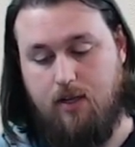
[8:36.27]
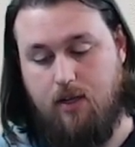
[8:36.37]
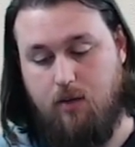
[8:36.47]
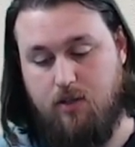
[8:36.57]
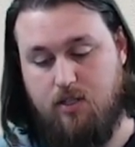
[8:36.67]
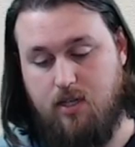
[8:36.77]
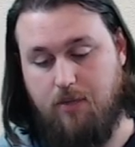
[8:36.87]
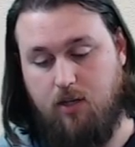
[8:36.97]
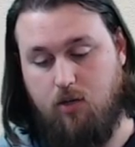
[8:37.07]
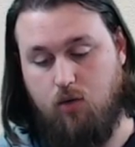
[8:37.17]
It was
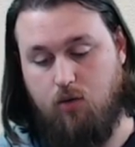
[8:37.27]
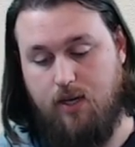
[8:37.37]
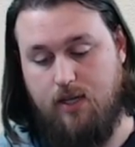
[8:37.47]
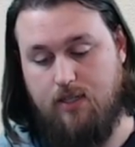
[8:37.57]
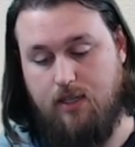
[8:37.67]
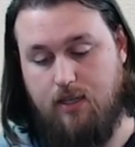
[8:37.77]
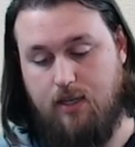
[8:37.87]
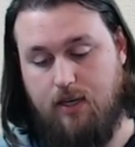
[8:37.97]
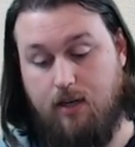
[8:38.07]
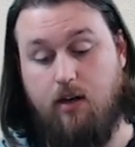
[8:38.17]
something crazy
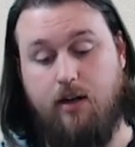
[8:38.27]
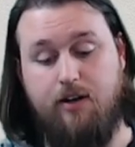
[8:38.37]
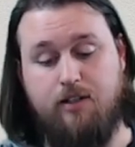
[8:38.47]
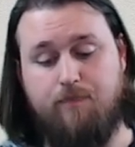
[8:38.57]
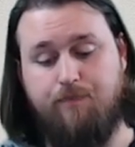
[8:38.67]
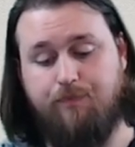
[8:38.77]
like, oh, here it is.